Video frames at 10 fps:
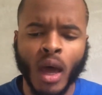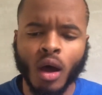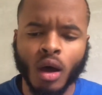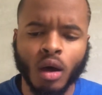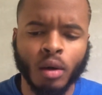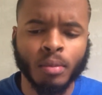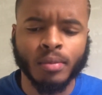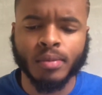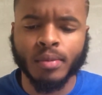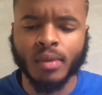
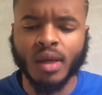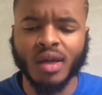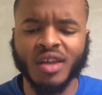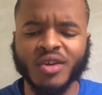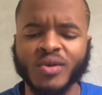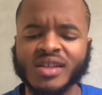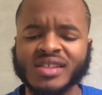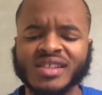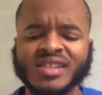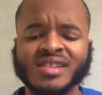
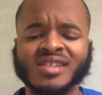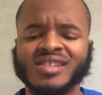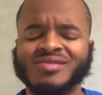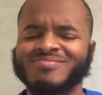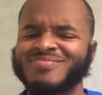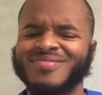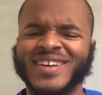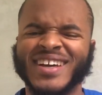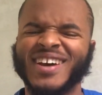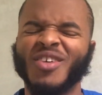UNC just,
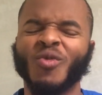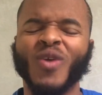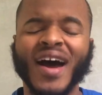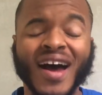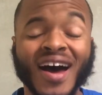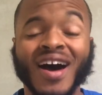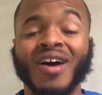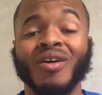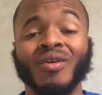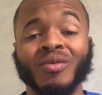
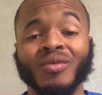wow.